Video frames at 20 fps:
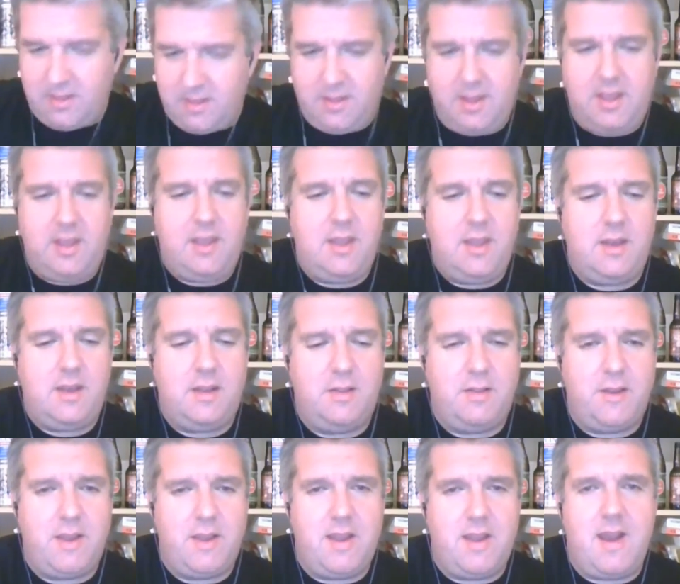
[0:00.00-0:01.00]
They
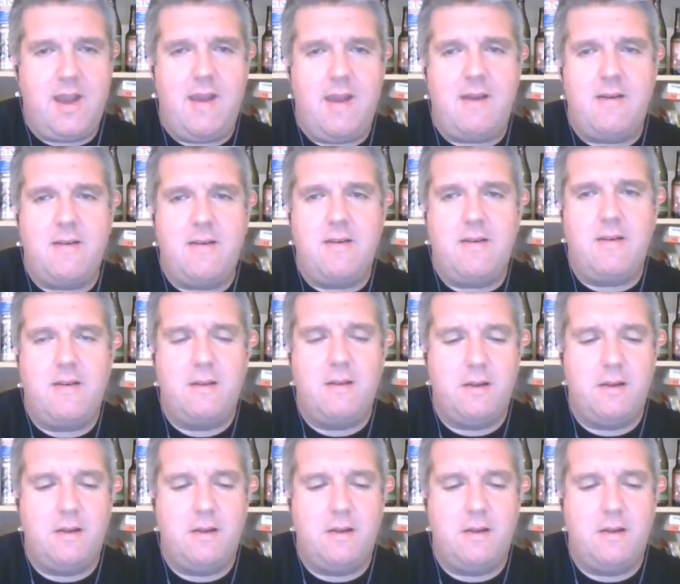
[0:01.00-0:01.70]
they and